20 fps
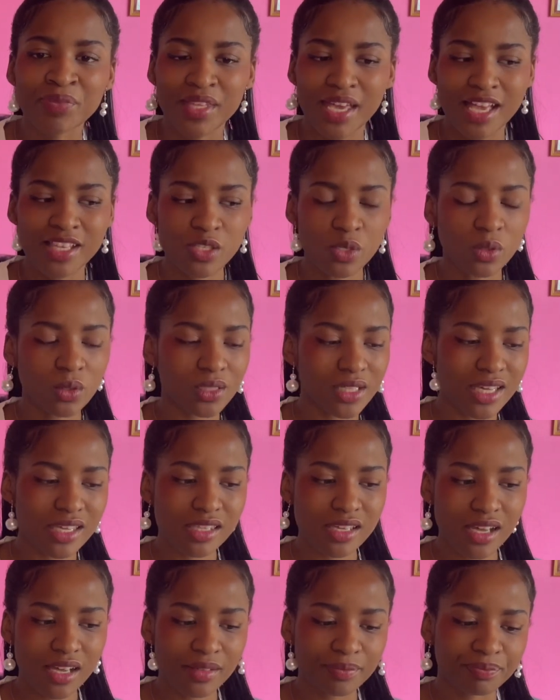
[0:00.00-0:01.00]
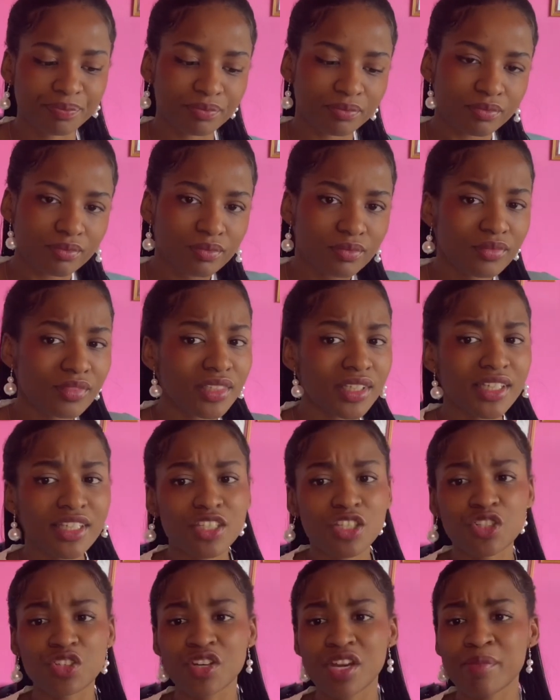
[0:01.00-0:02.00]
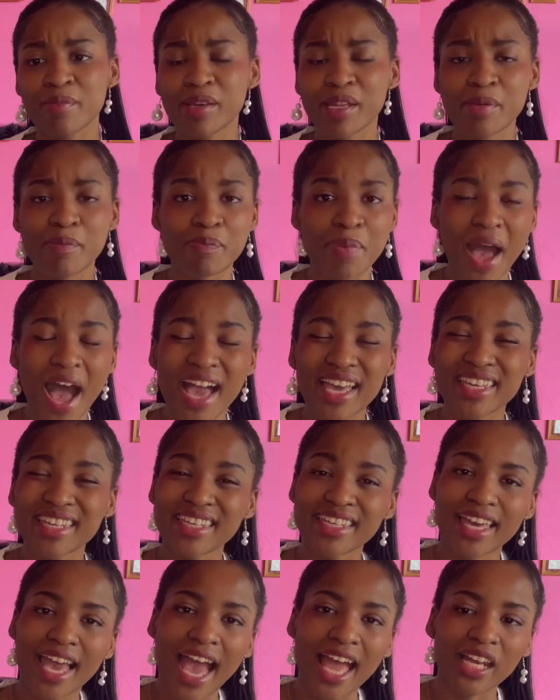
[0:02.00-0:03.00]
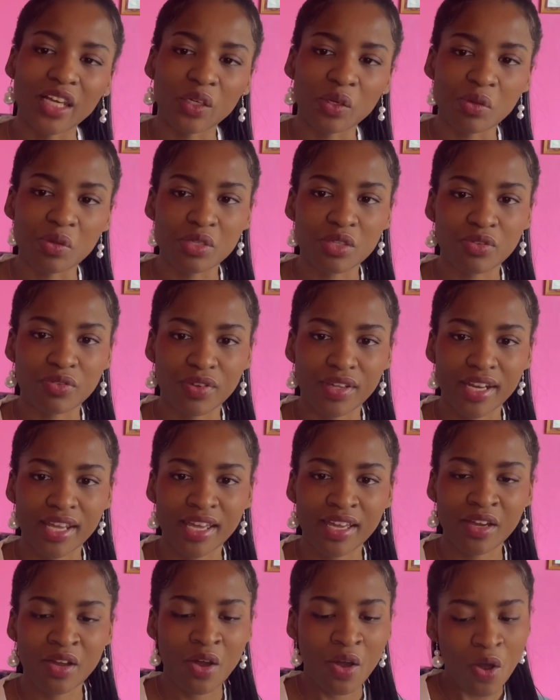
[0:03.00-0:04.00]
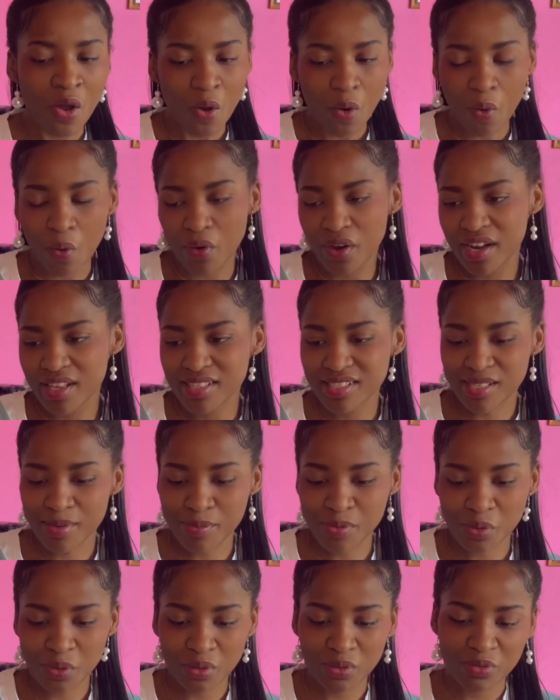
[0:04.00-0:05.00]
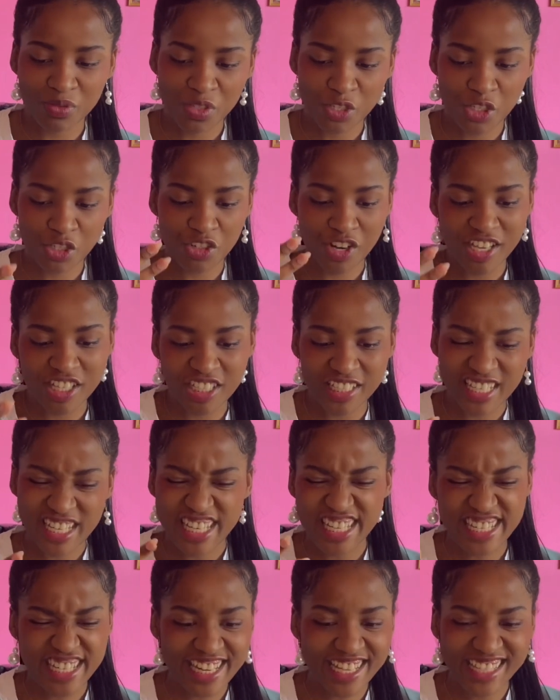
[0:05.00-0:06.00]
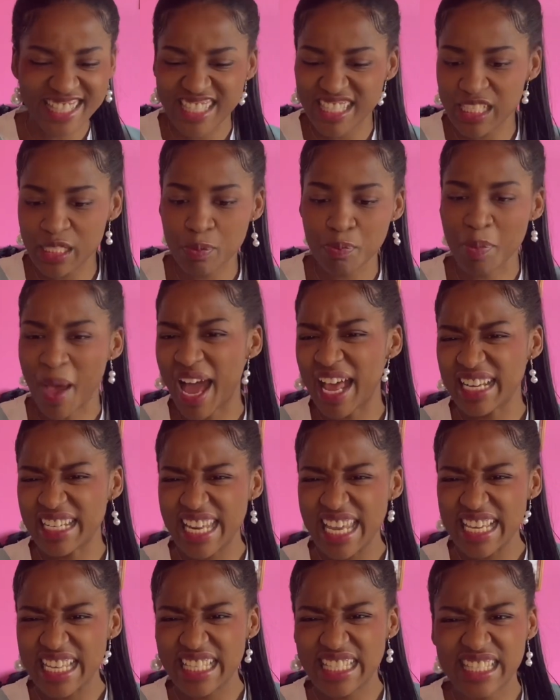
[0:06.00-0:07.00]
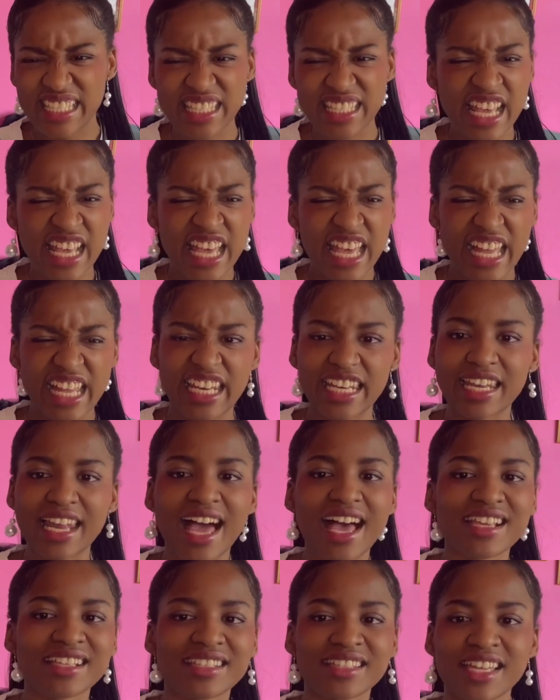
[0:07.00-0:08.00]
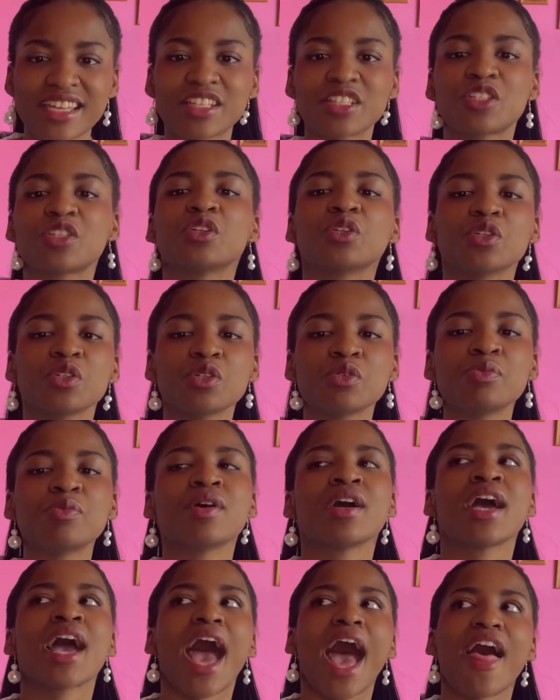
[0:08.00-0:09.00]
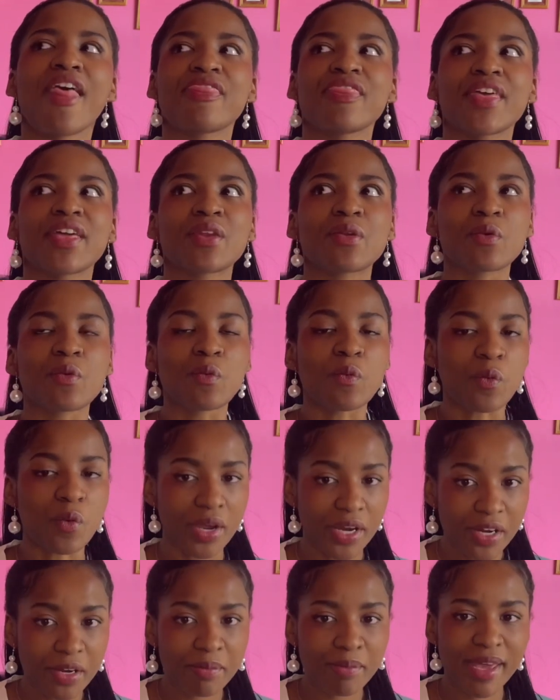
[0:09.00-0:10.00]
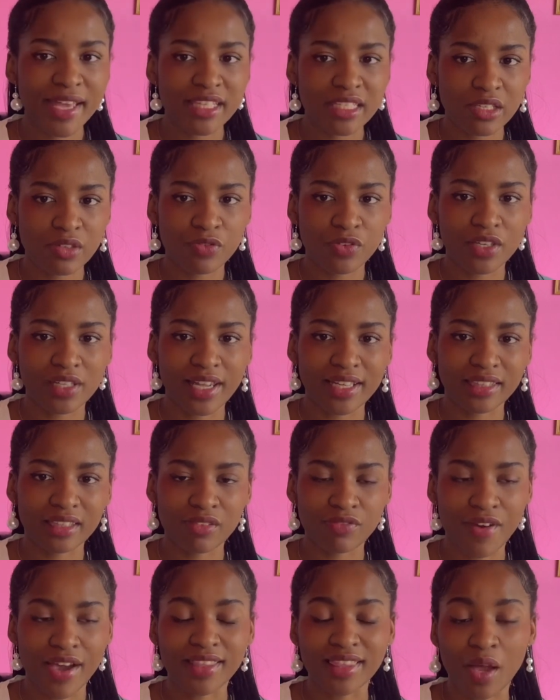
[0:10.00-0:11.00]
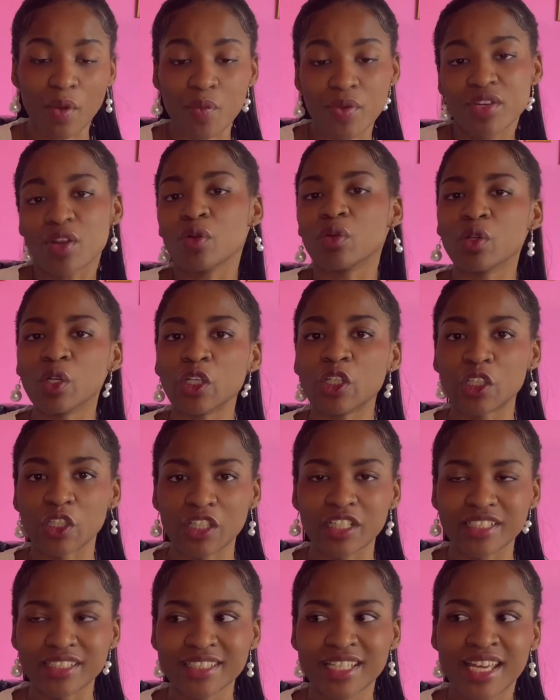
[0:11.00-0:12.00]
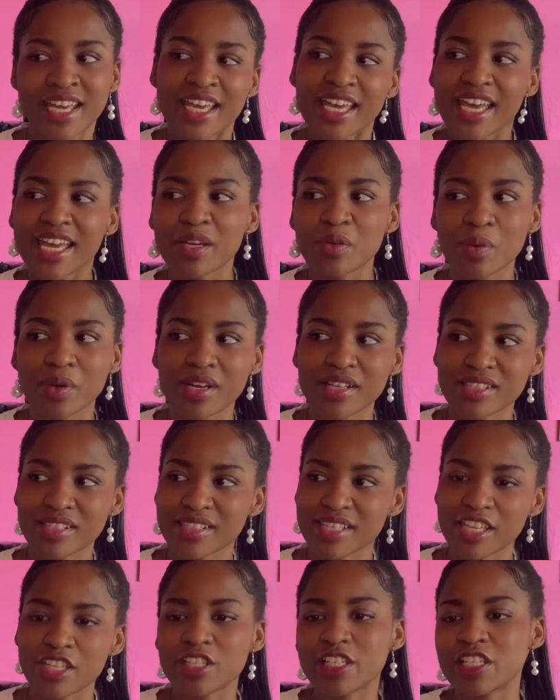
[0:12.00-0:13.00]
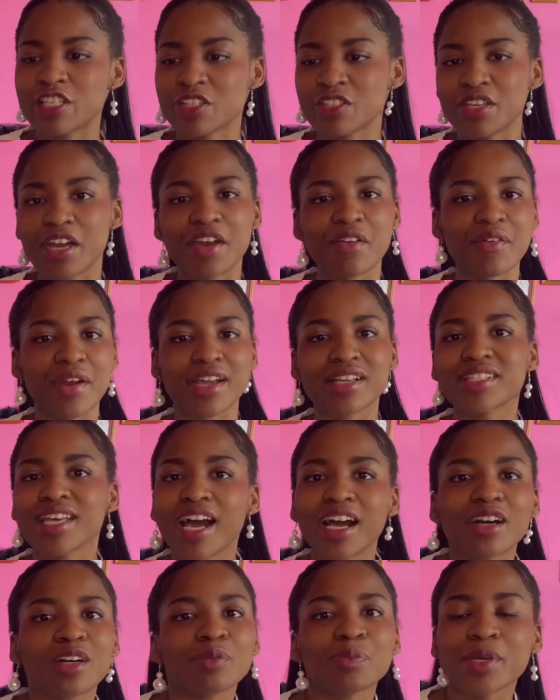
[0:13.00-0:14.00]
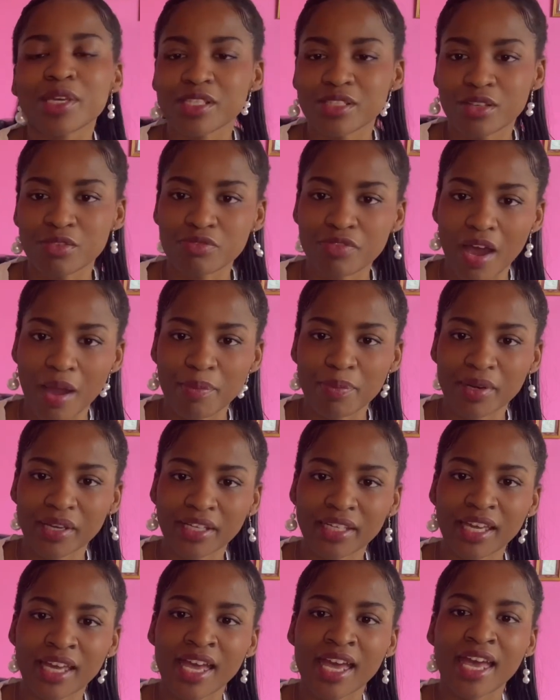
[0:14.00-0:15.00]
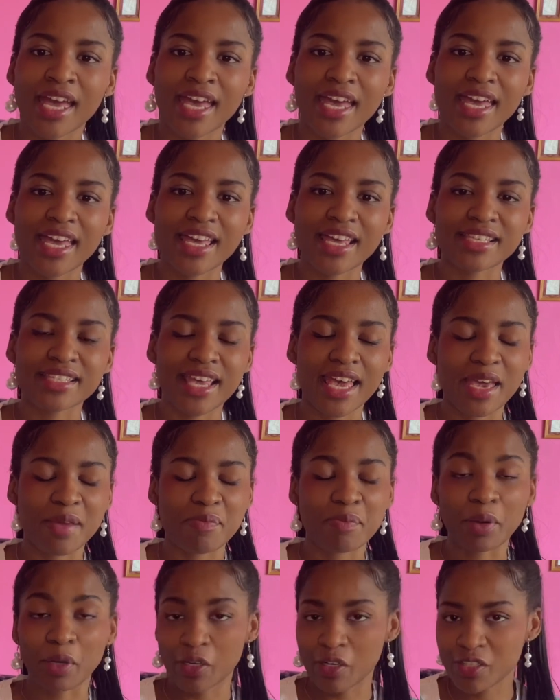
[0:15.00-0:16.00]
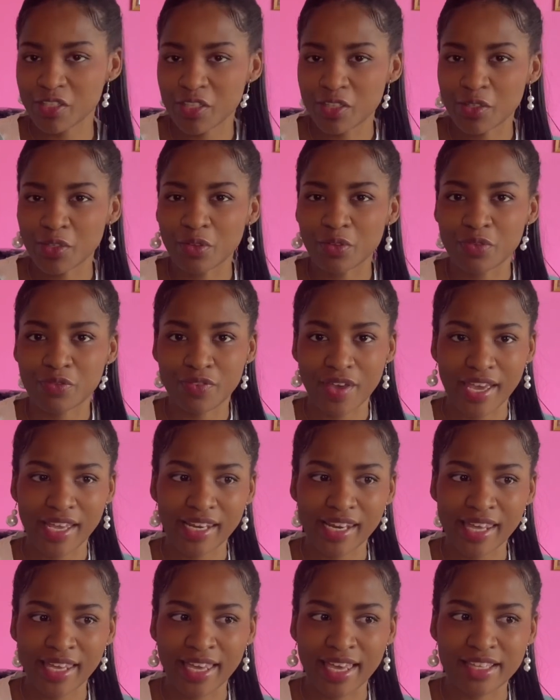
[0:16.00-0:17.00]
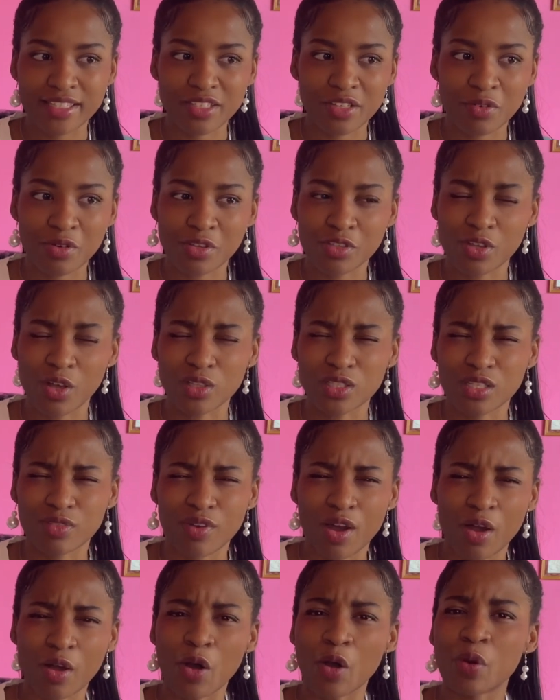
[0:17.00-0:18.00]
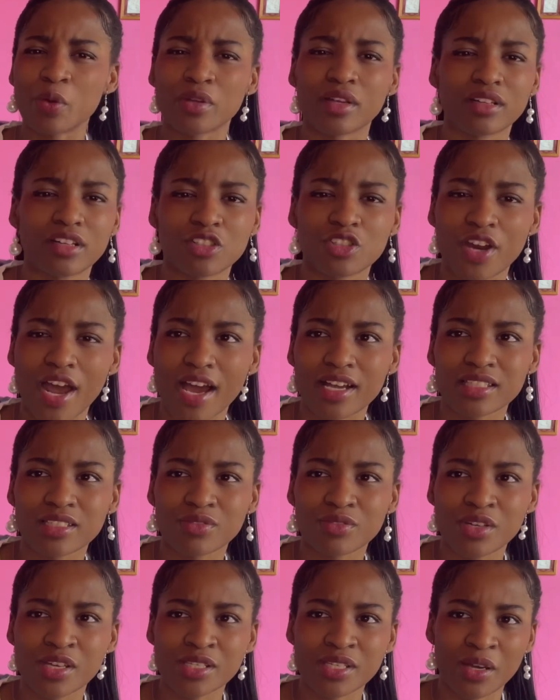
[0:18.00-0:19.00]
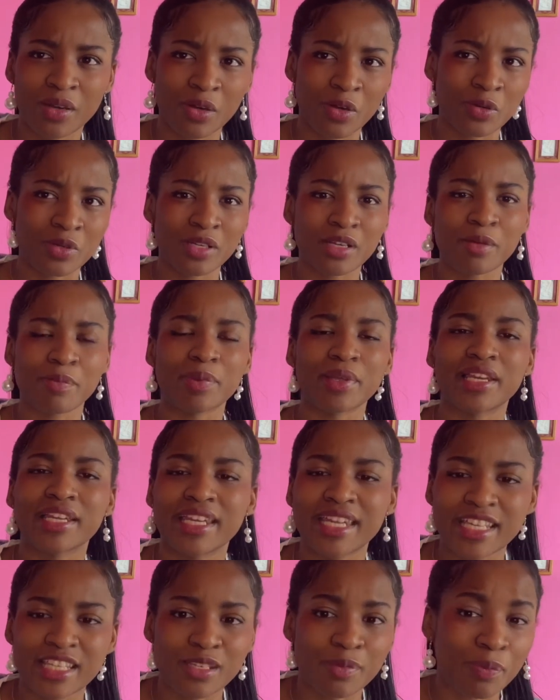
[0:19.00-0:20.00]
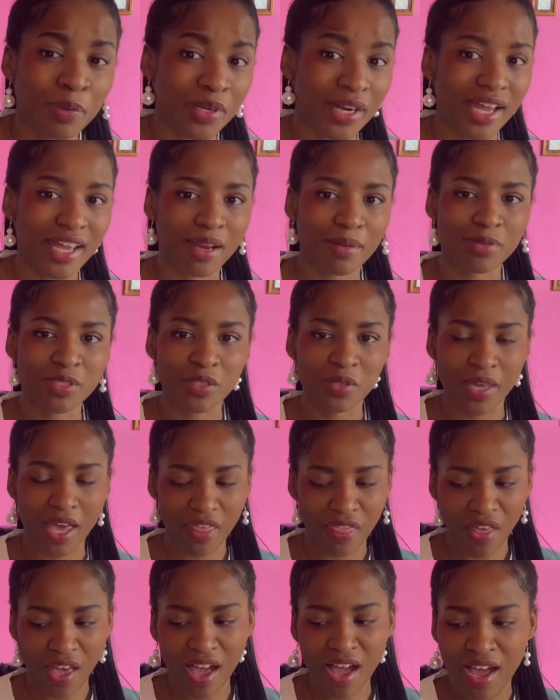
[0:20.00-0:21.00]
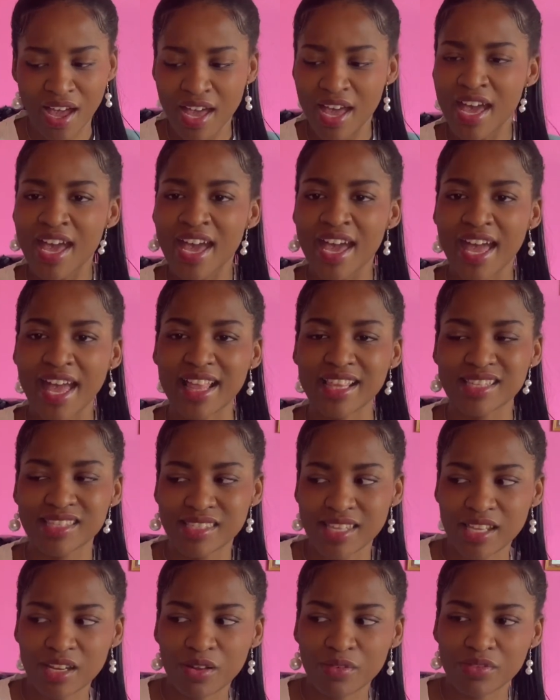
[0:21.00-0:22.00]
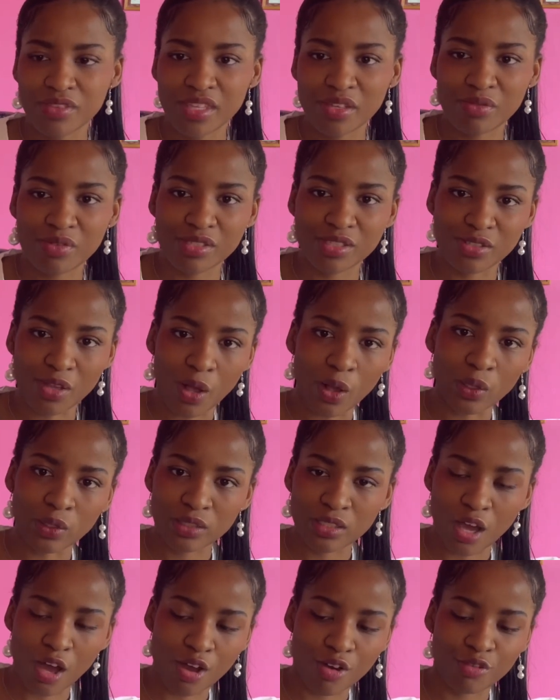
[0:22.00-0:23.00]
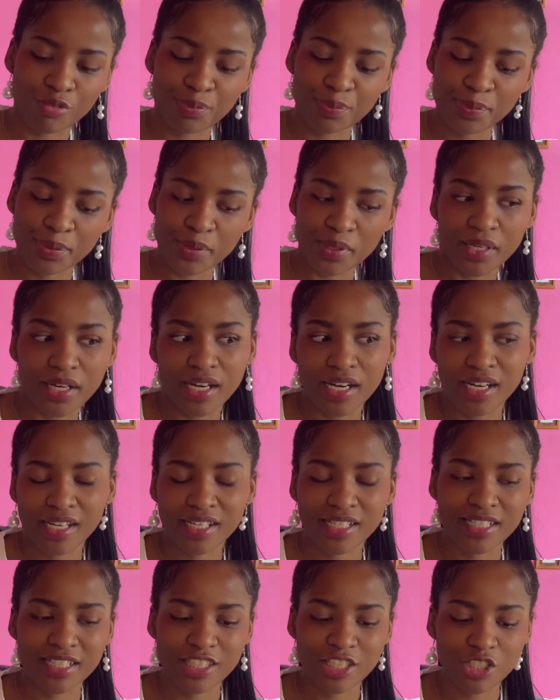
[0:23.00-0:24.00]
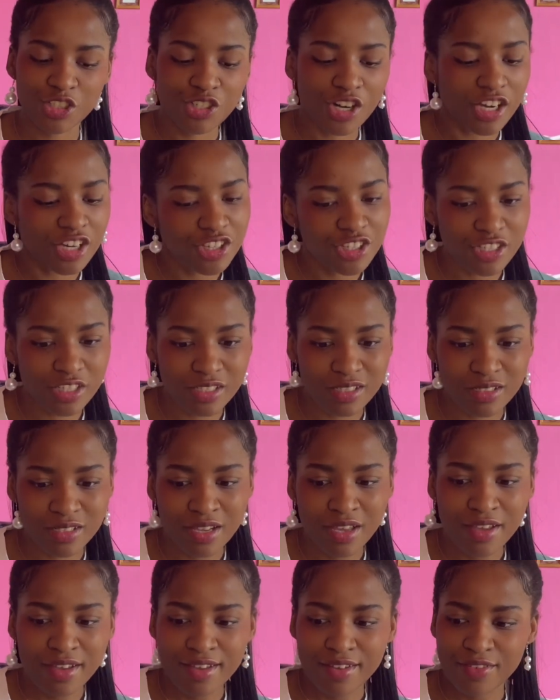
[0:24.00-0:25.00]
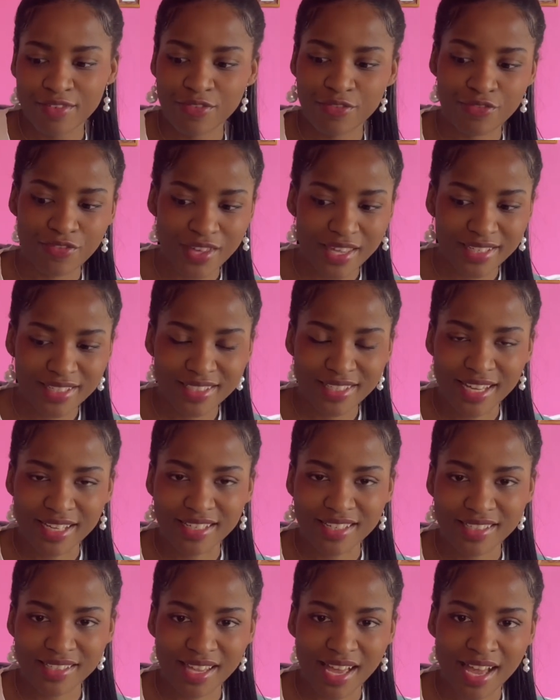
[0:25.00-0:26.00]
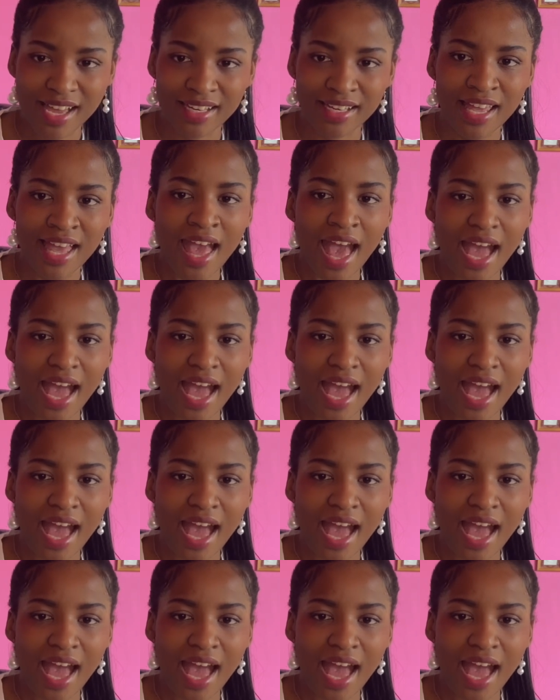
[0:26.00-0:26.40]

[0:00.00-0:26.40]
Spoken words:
It's all either extremely baggy and loose fitting, or it's some sort of stretchy knit spandex elastane tube, and then we're made to feel like the fact that we don't look good in what is essentially just a rectangle piece of fabric is a personal failing as a result of our own unattractiveness, our own inability to put items together, instead of the result of poor construction, fit and design.